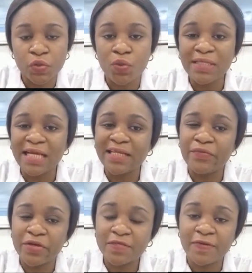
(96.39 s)
What are the
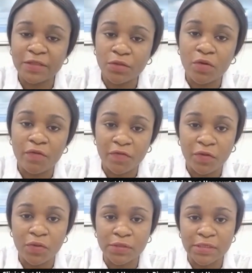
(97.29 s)
risk factors of
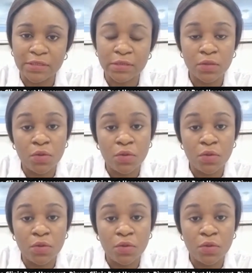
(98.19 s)
all this?